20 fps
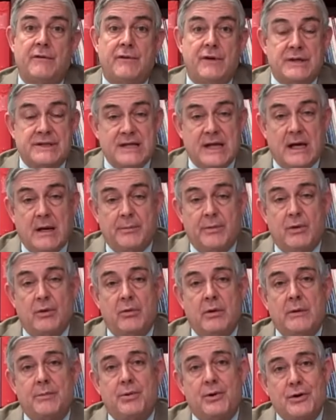For
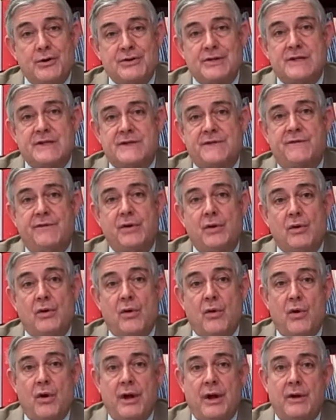example, we purchase
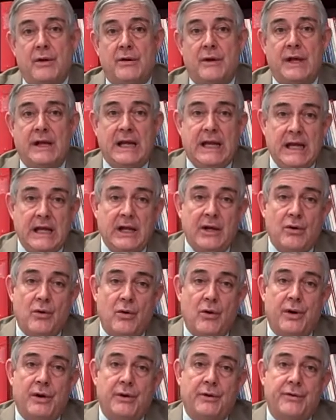fuel oil and
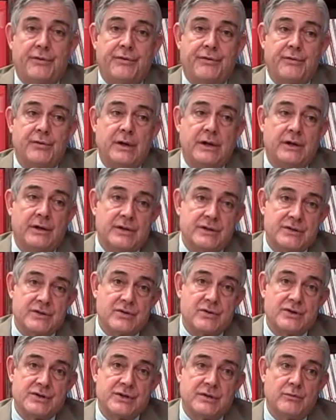heating oil in
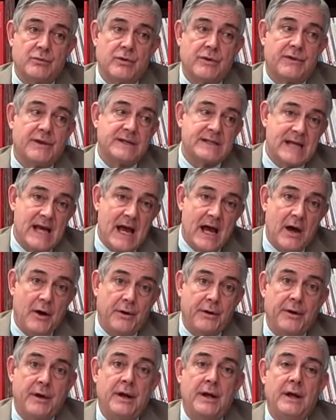consortium with the
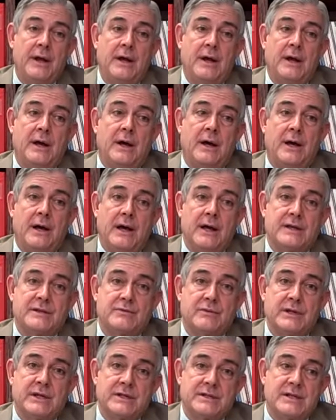town
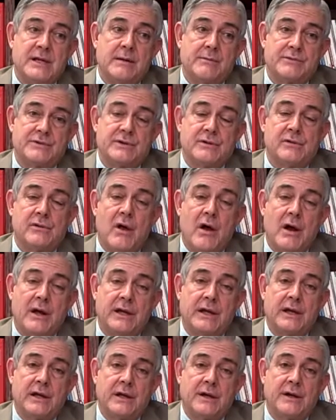as we attempt to
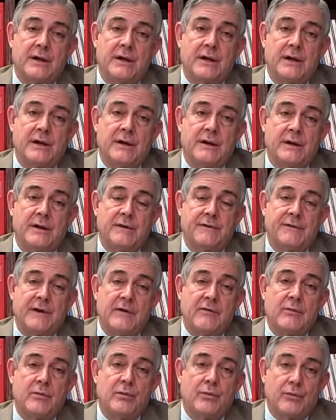lock in a
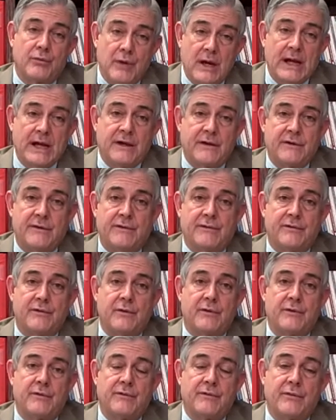favorable rate
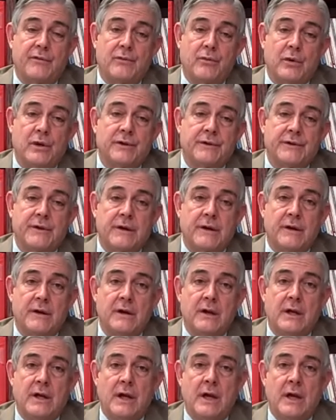for Wilton.